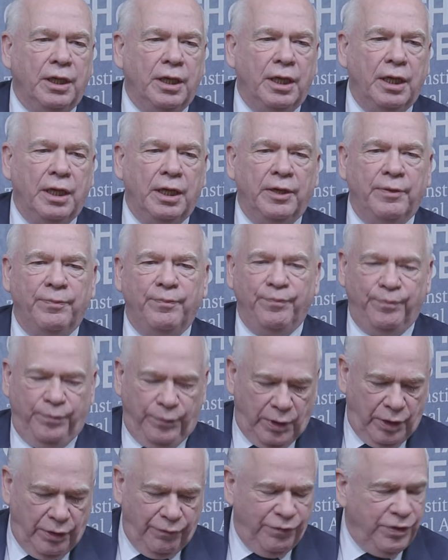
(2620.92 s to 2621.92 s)
um,
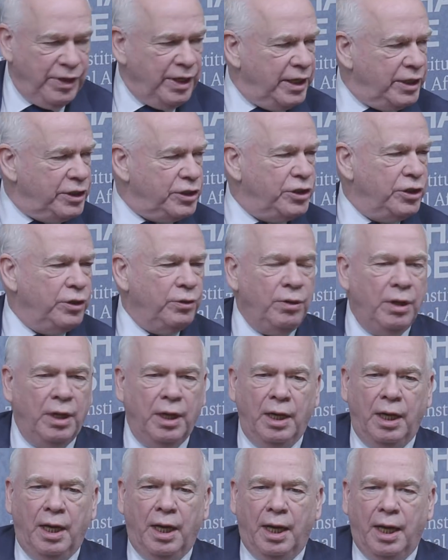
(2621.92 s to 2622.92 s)
of the issue.
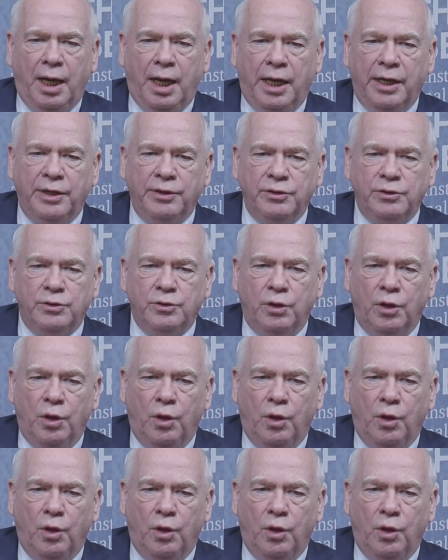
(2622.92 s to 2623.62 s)
And